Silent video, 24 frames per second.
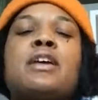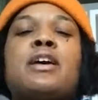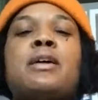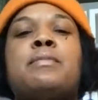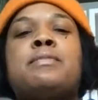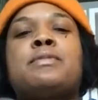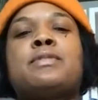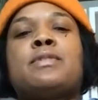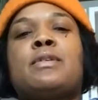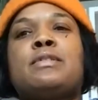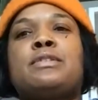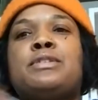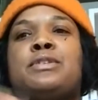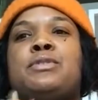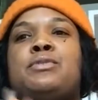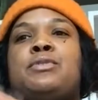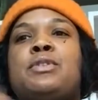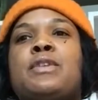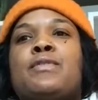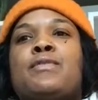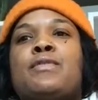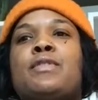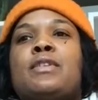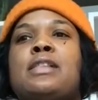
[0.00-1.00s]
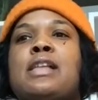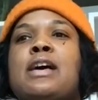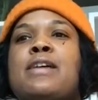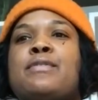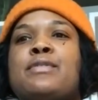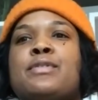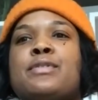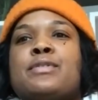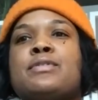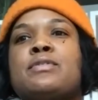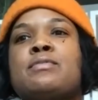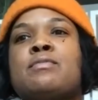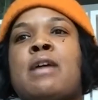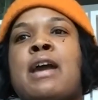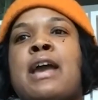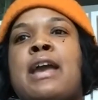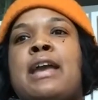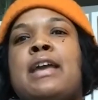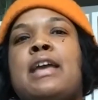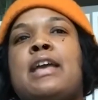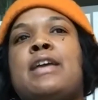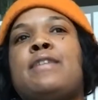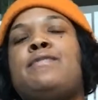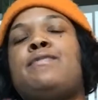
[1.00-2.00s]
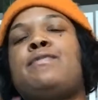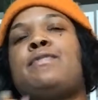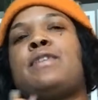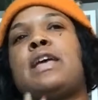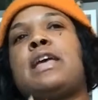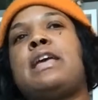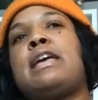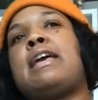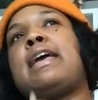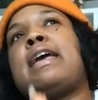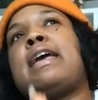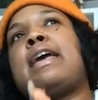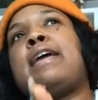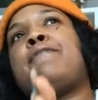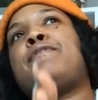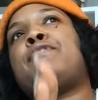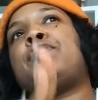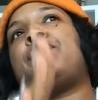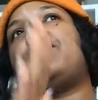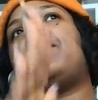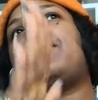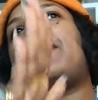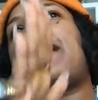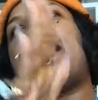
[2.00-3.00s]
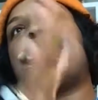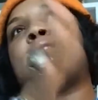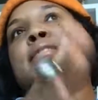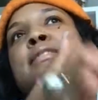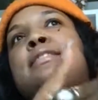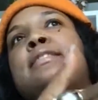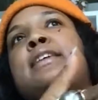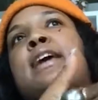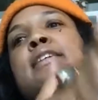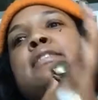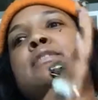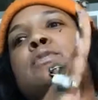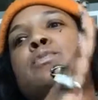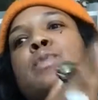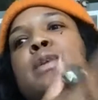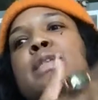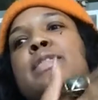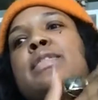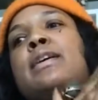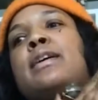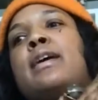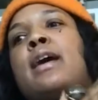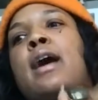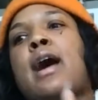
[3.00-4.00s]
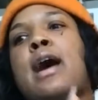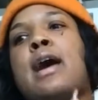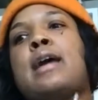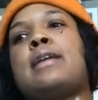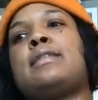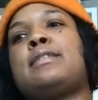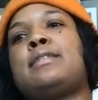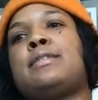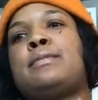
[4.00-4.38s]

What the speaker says: on two different levels, right? If you've had sex with a condom,